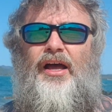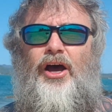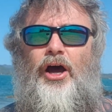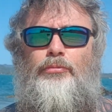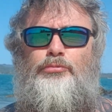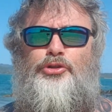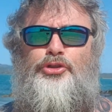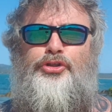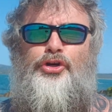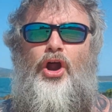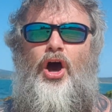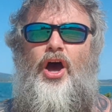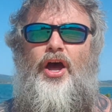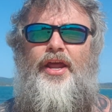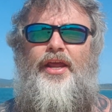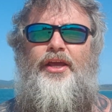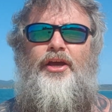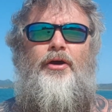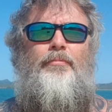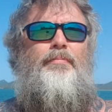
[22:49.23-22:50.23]
I'm
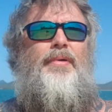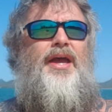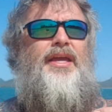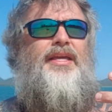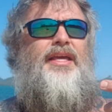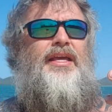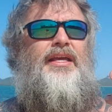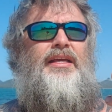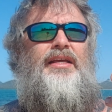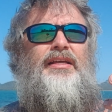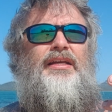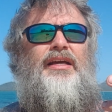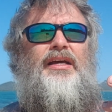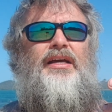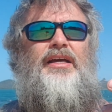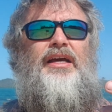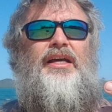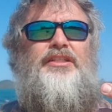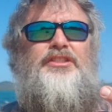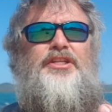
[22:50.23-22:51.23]
trying. I'm making
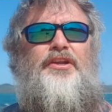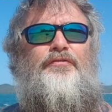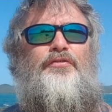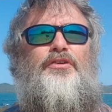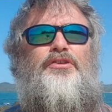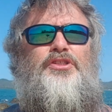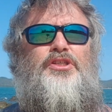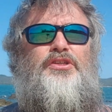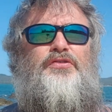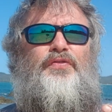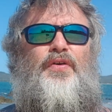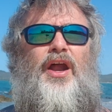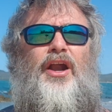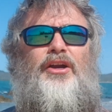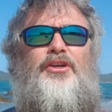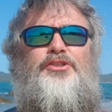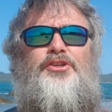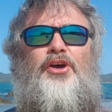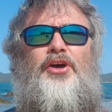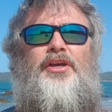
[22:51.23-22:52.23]
a difference as
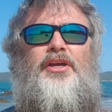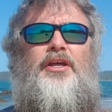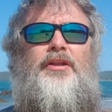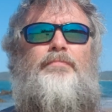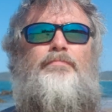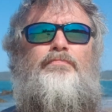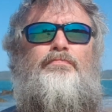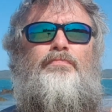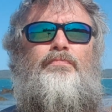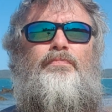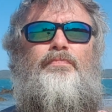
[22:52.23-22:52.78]
far as I can,